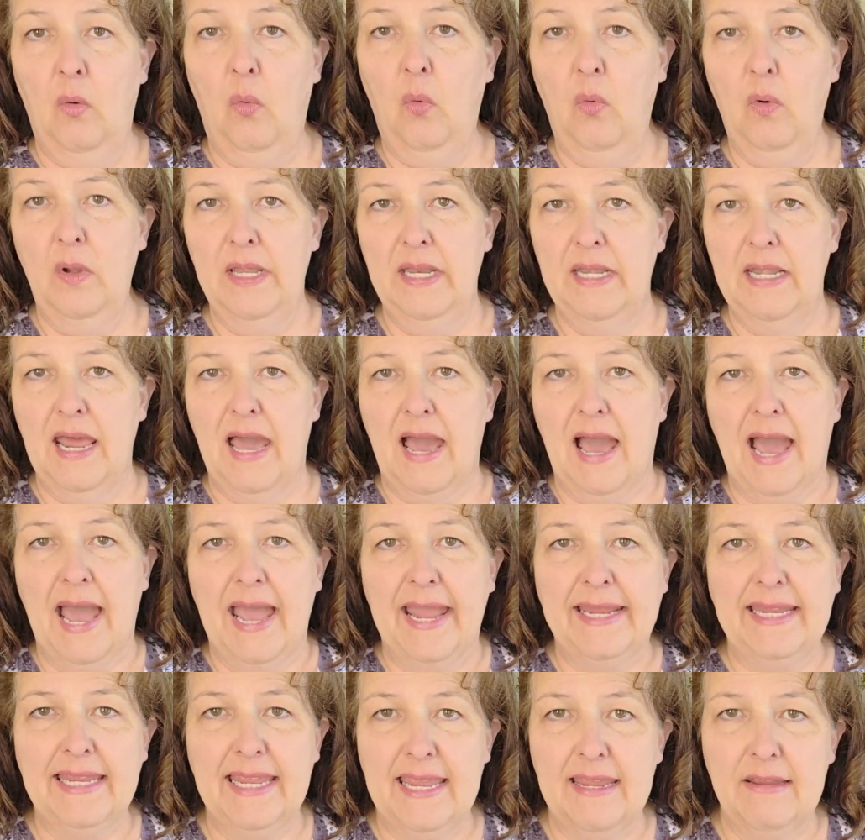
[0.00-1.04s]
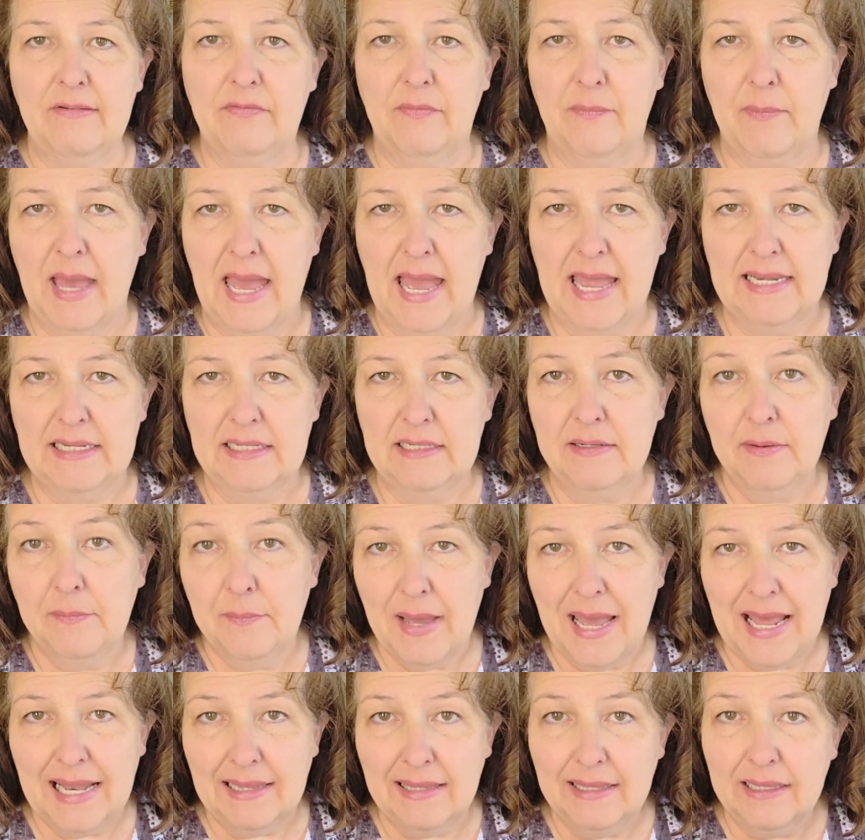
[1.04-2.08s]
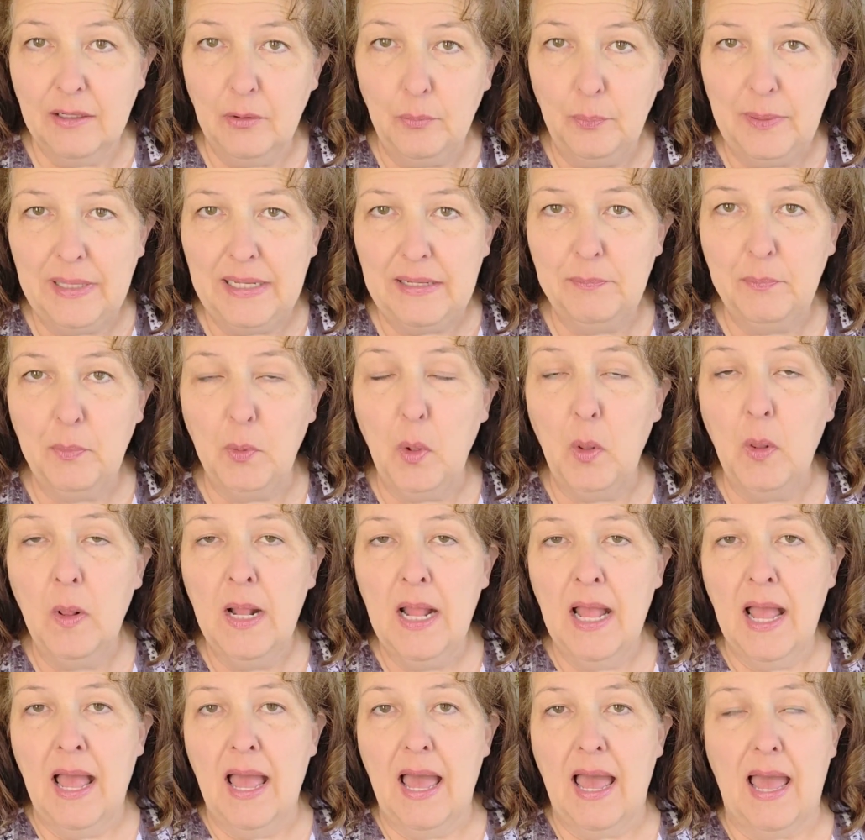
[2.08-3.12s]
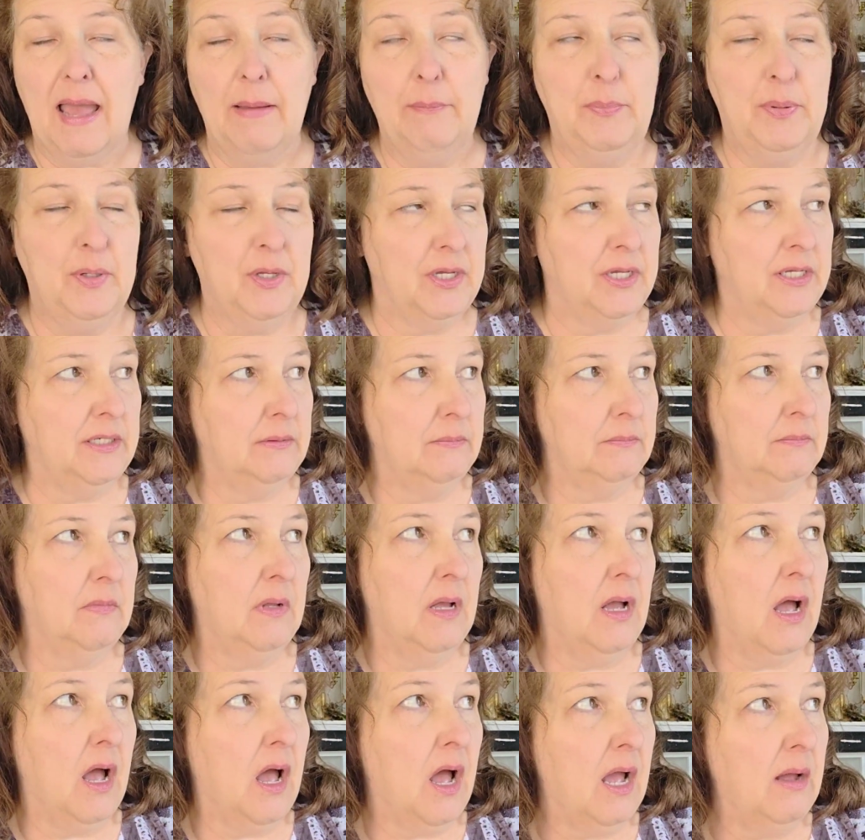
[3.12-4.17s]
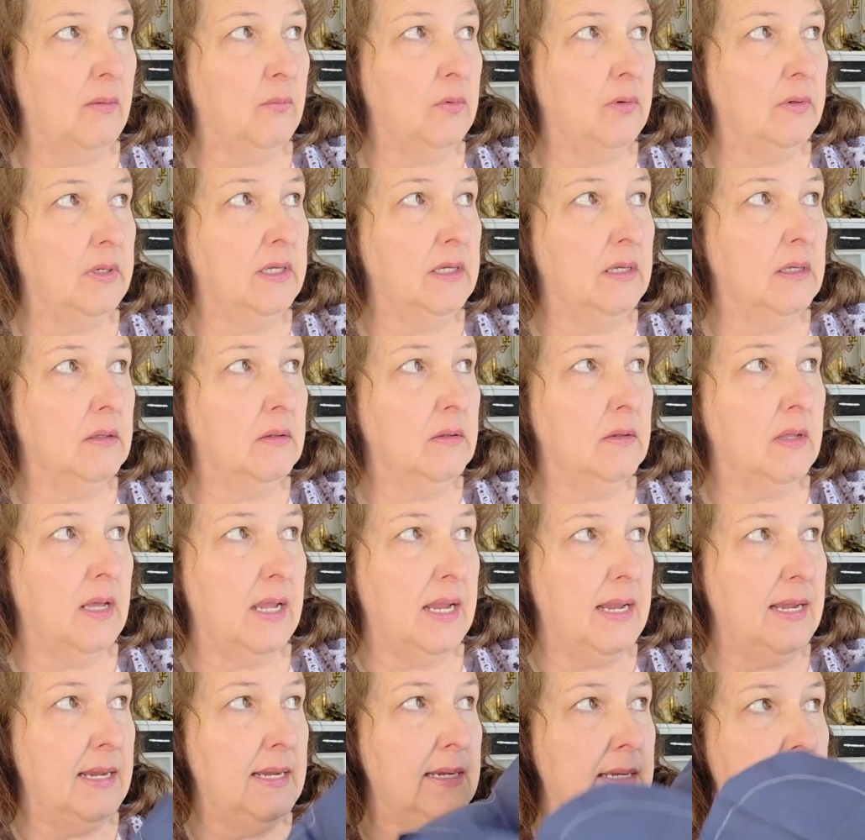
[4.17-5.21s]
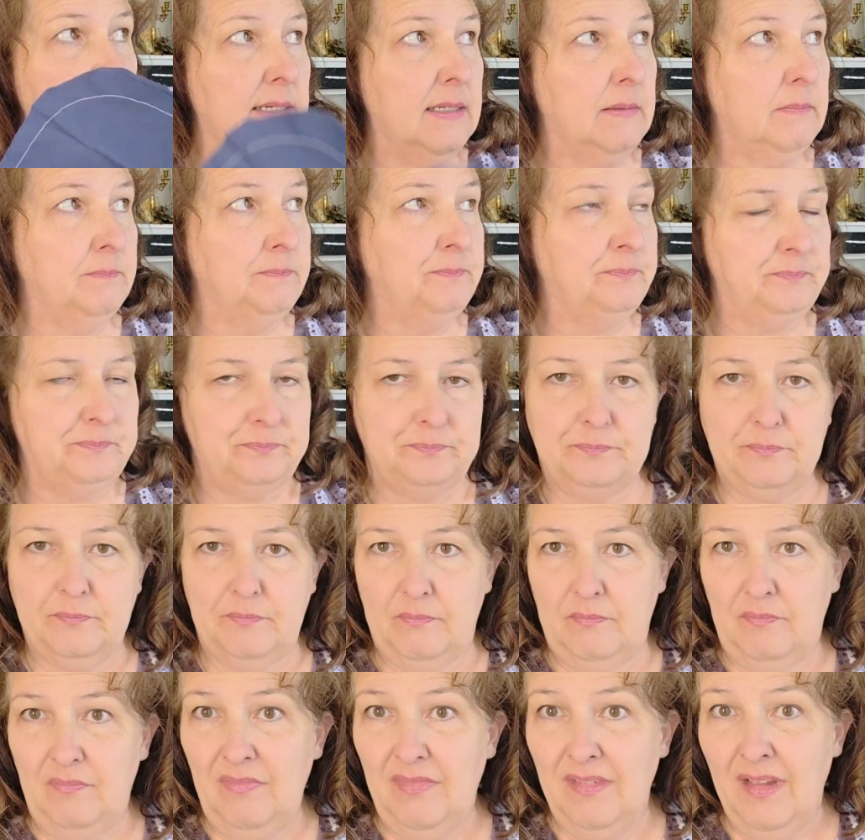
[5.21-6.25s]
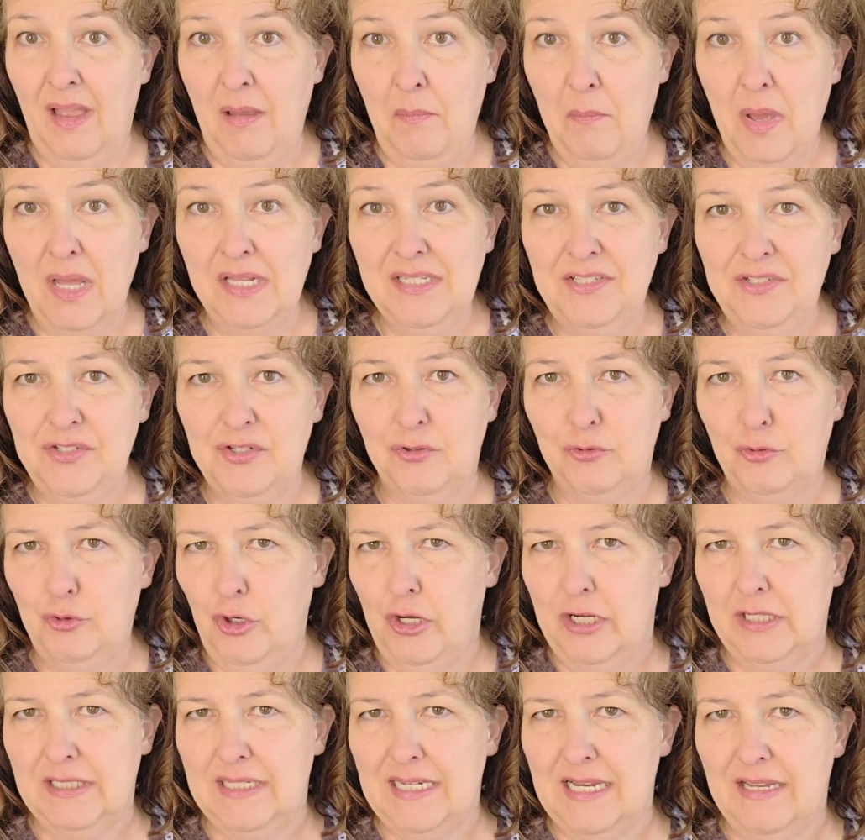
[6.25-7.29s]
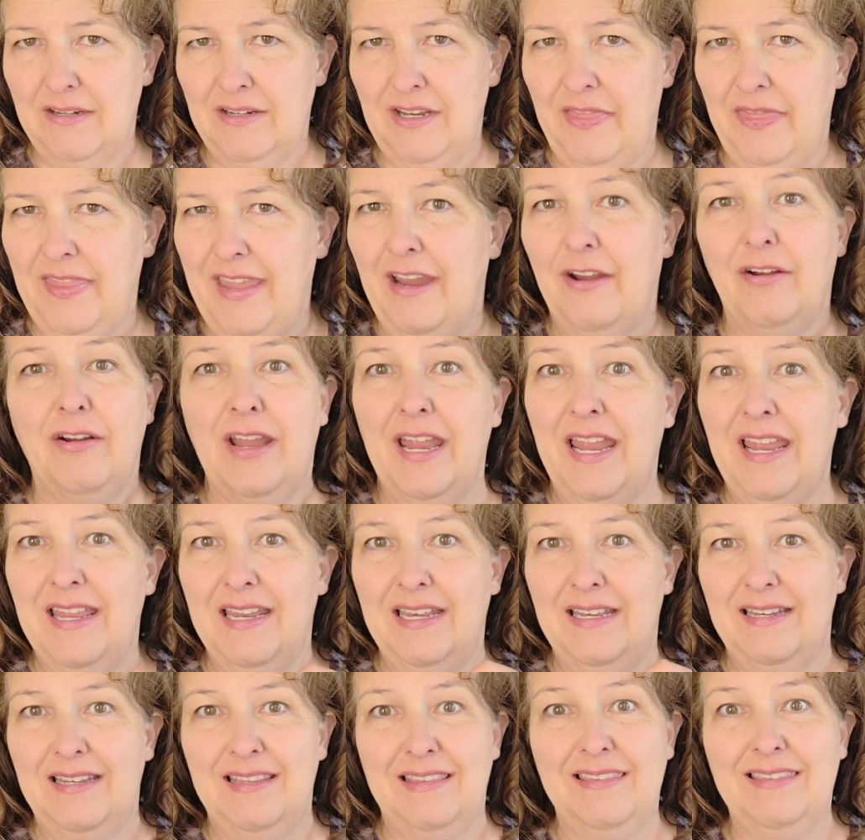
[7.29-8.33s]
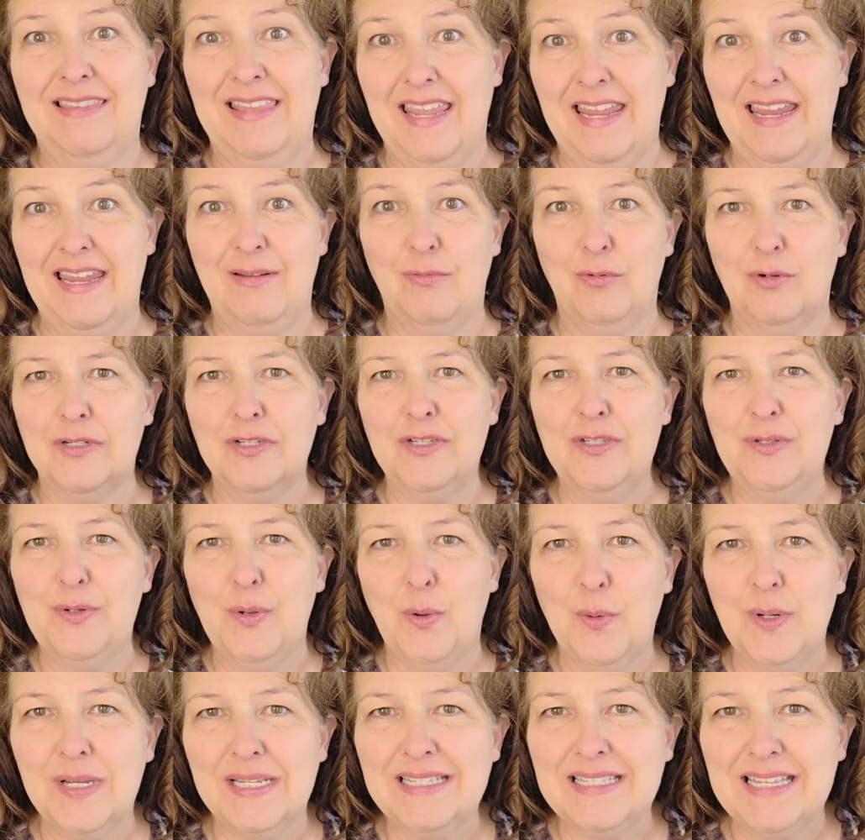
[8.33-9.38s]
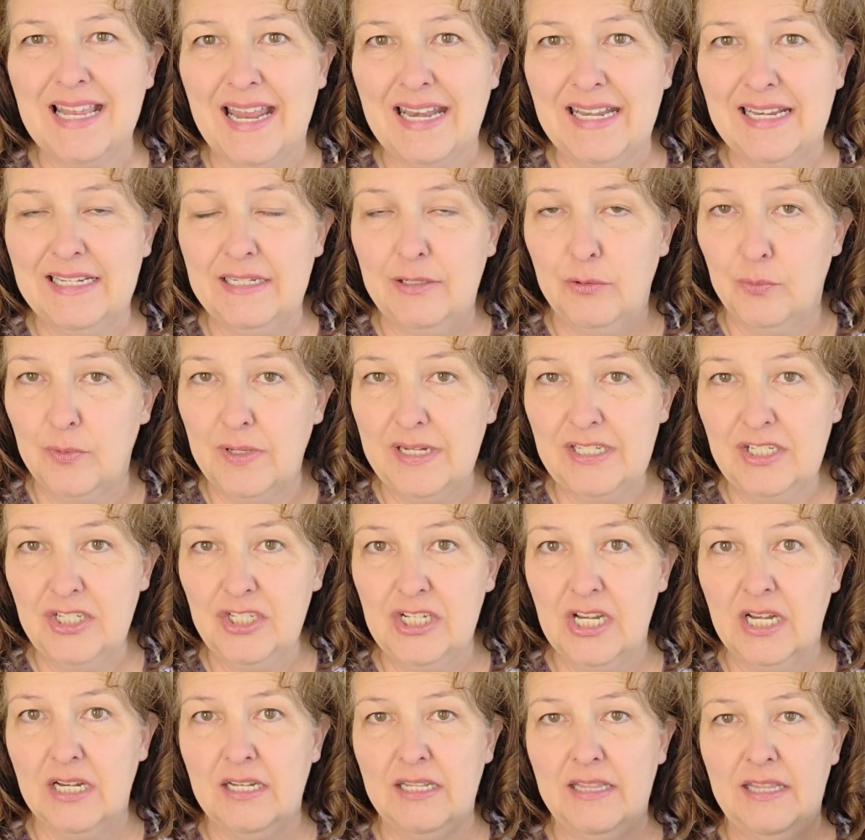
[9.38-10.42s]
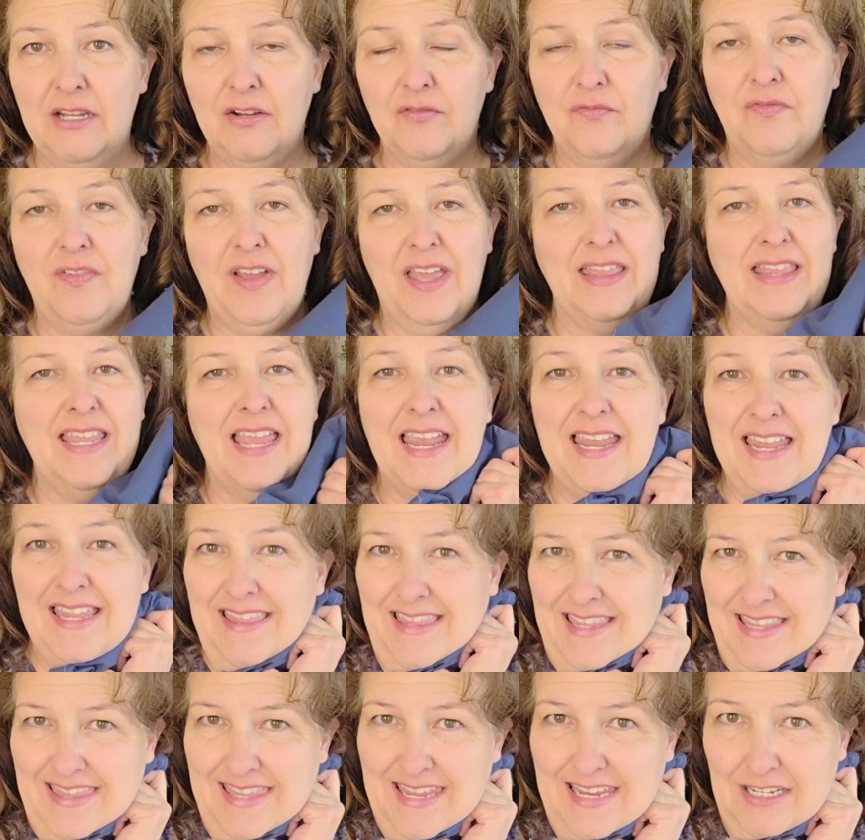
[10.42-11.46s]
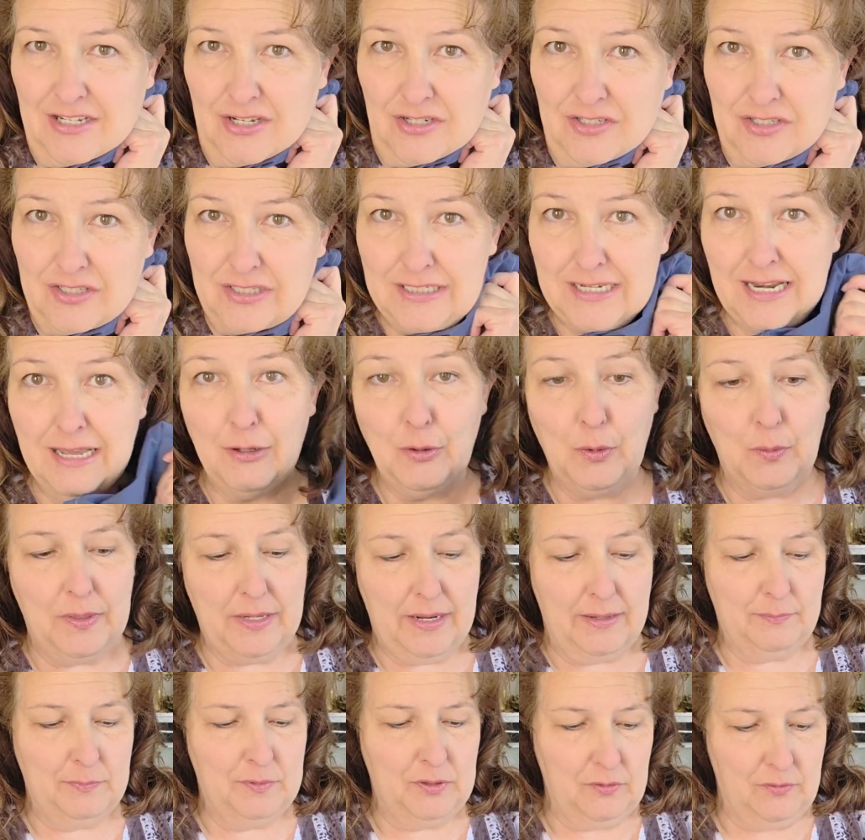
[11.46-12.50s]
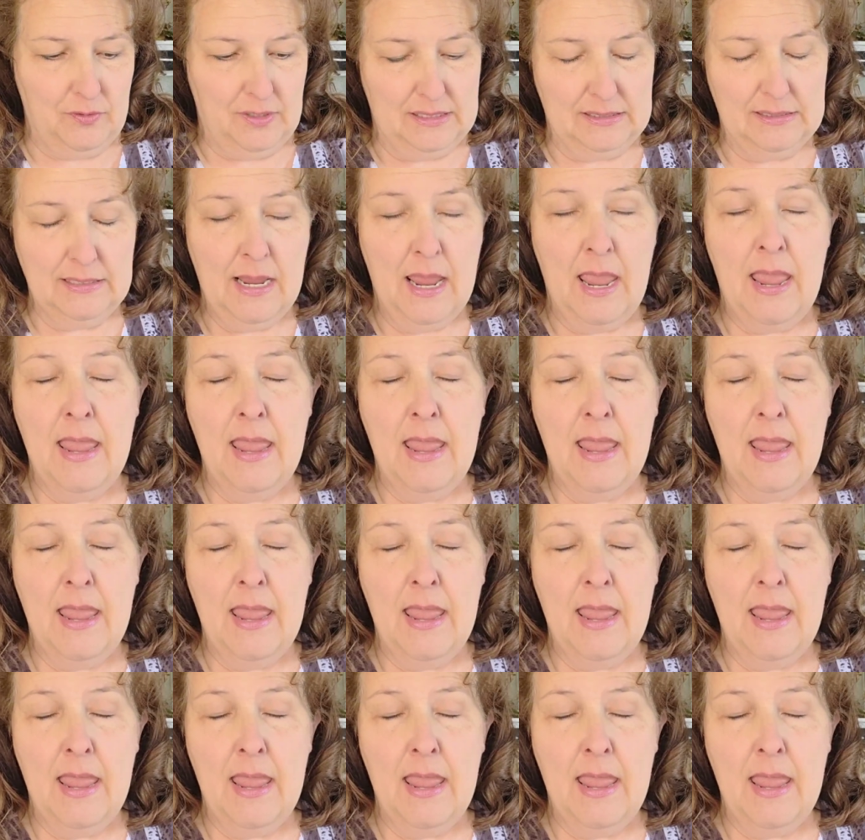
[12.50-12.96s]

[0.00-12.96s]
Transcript: when I gave mine to my little people, I put a Hot Wheel and a monster truck down in there, and they were so excited to reach down in there and find that, and then they just snuggled up to it.